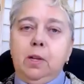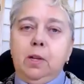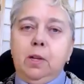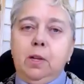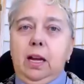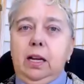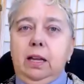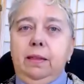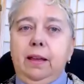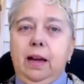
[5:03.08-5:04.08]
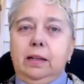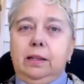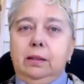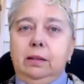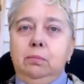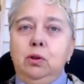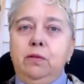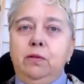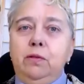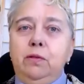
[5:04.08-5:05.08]
And in that
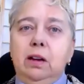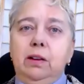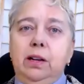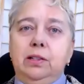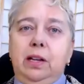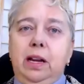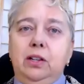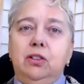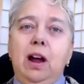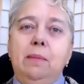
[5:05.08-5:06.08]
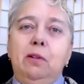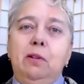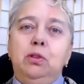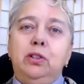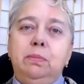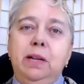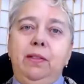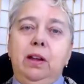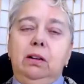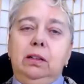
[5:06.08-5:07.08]
movie, there is a tribe of
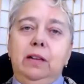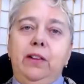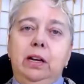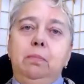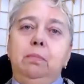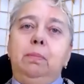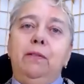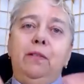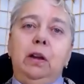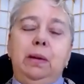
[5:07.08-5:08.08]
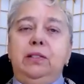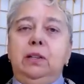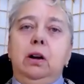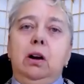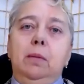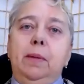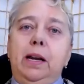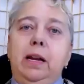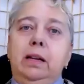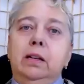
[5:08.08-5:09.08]
Bushmen that are living in perfect peace and
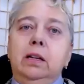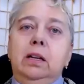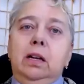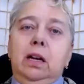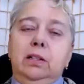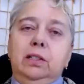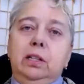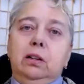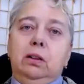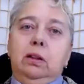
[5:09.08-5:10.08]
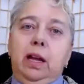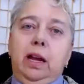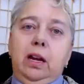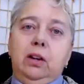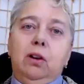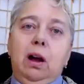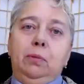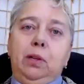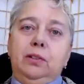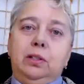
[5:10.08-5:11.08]
harmony until a
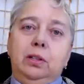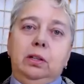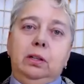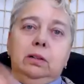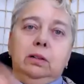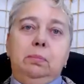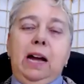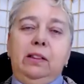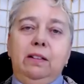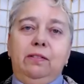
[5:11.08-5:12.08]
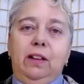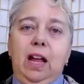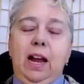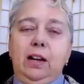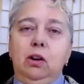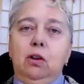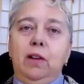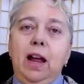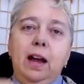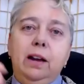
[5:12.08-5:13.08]
crop duster pilot flying
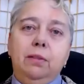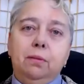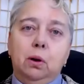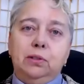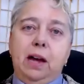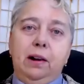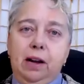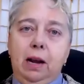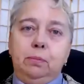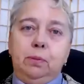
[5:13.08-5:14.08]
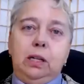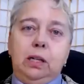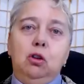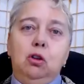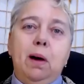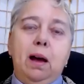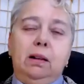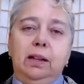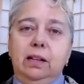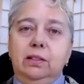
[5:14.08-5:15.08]
overhead throws out an empty Coke
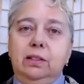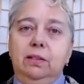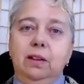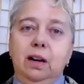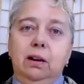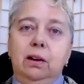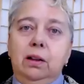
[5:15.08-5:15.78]
bottle into their